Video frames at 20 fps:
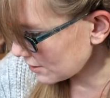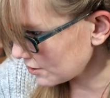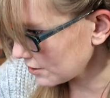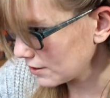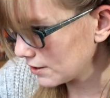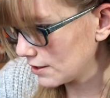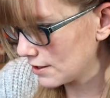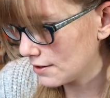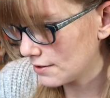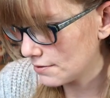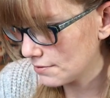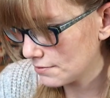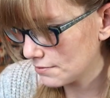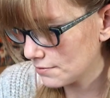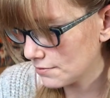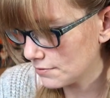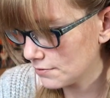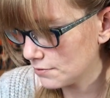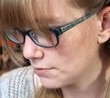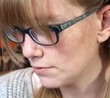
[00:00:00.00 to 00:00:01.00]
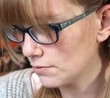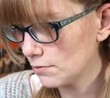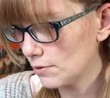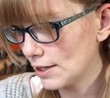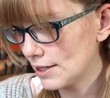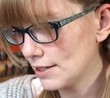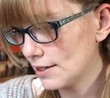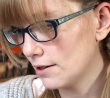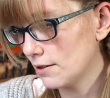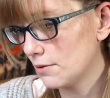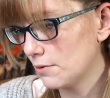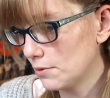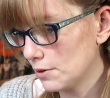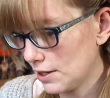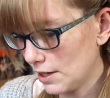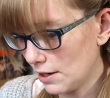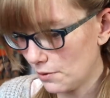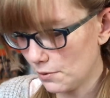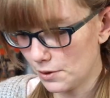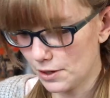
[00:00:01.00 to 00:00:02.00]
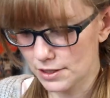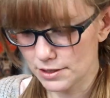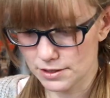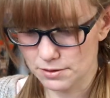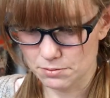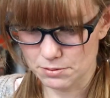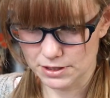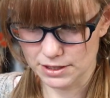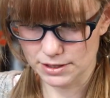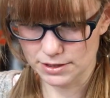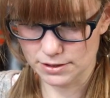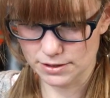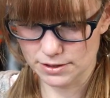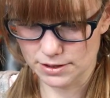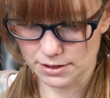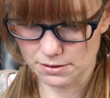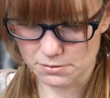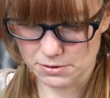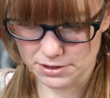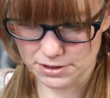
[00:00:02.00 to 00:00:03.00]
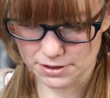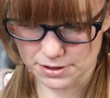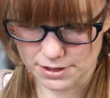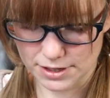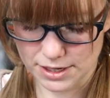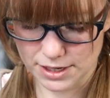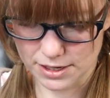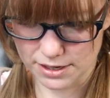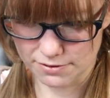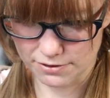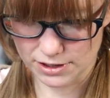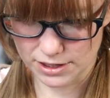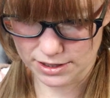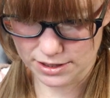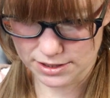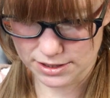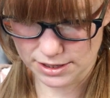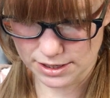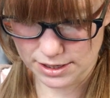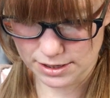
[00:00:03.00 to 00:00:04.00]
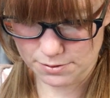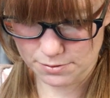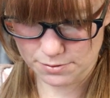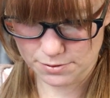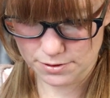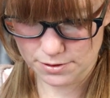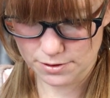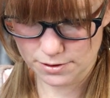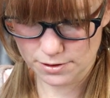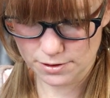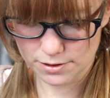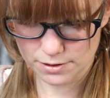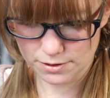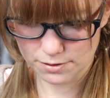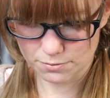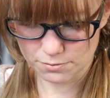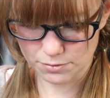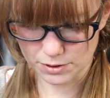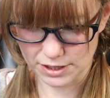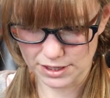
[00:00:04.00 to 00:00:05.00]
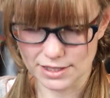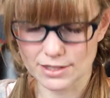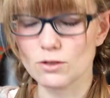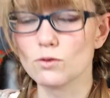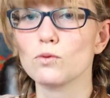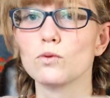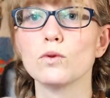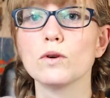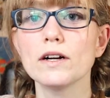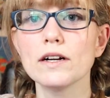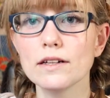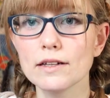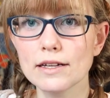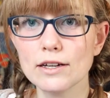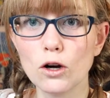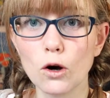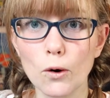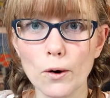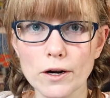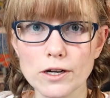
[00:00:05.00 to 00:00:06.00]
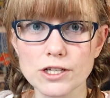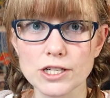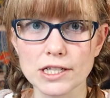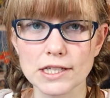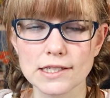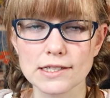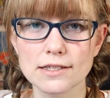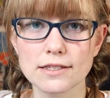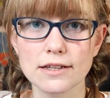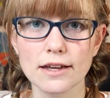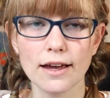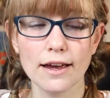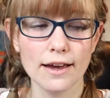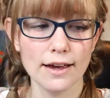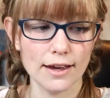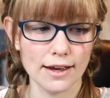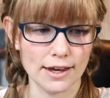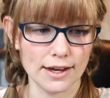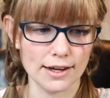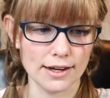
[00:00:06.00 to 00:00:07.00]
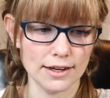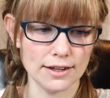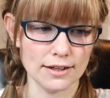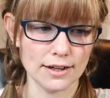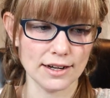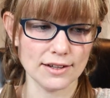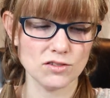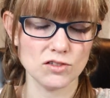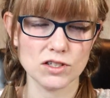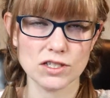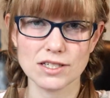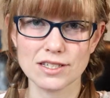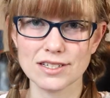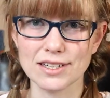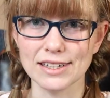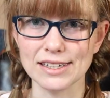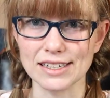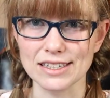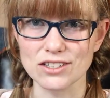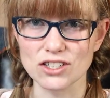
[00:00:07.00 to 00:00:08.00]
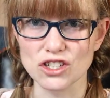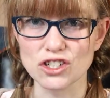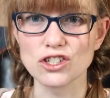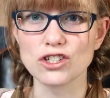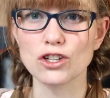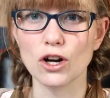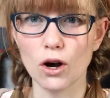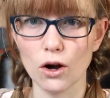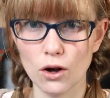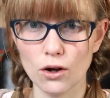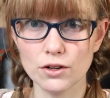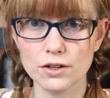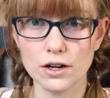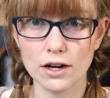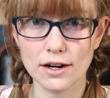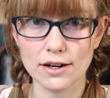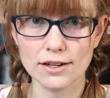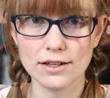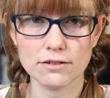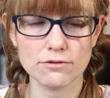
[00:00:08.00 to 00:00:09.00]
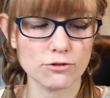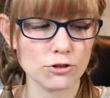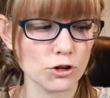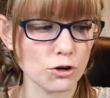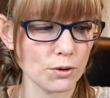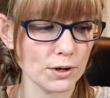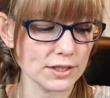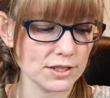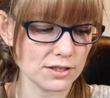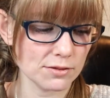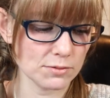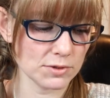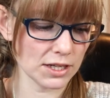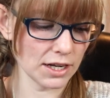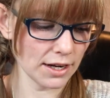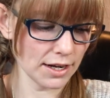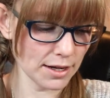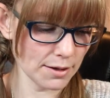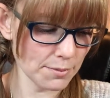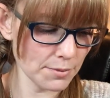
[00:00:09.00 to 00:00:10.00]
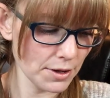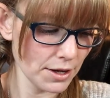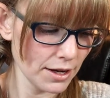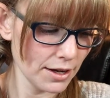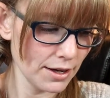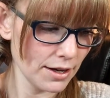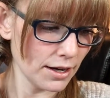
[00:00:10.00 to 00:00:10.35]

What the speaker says: actually write down what that was because I wasn't thinking of it at the time. But it's really gorgeous, and I've just like stalled on it for quite some time.